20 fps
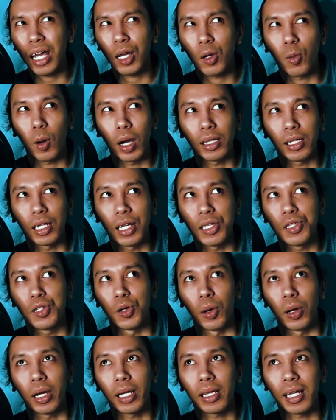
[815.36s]
quite
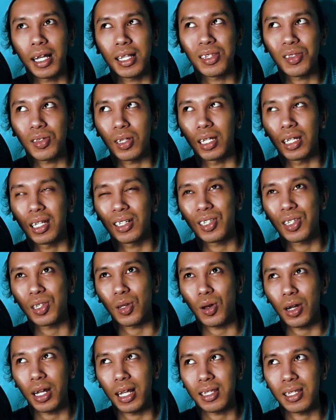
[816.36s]
enjoy it. It's the
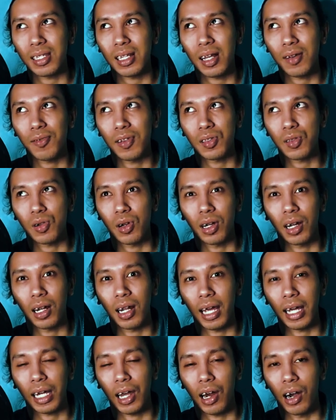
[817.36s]
story itself is really
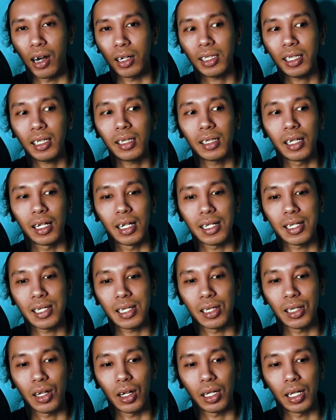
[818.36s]
lighthearted.
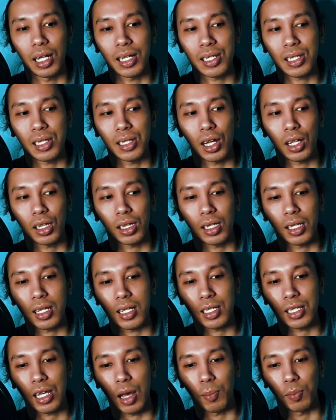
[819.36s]
It's not
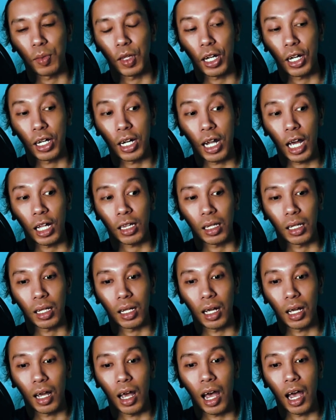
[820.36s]
something that
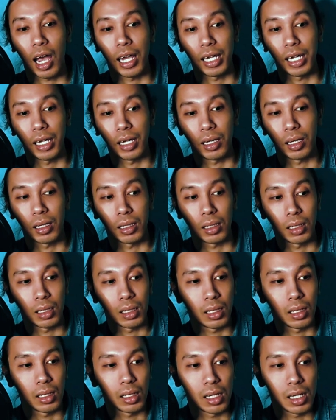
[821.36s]
I
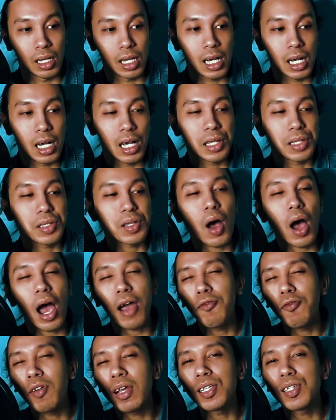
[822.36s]
so
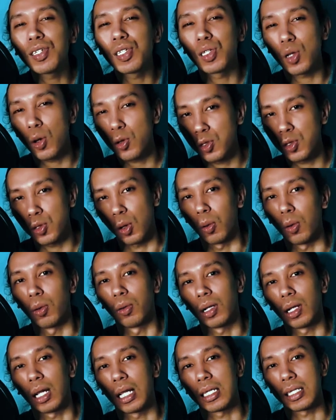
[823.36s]
I feel so,
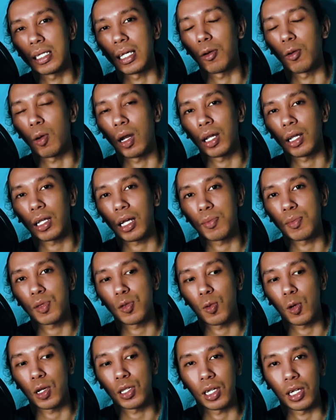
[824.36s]
let's say, when it
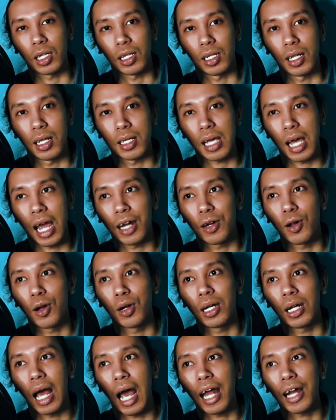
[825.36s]
comes watching this. I
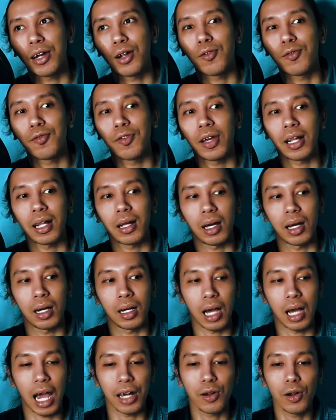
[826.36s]
don't
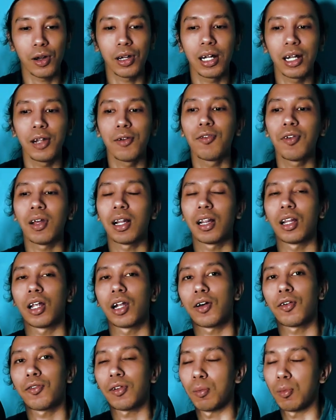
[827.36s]
really feel a
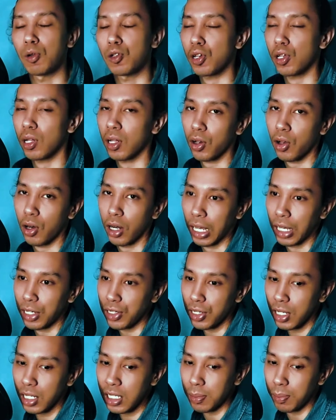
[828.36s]
lot of emotional
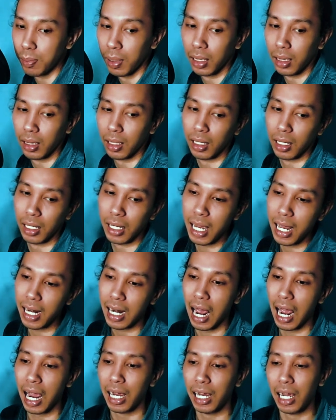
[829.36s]
connections, but again,
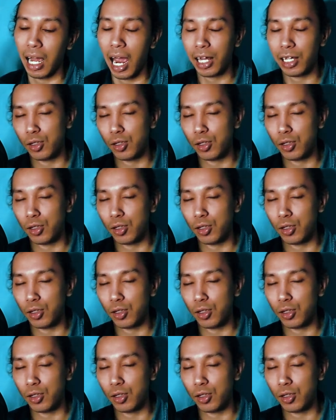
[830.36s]
I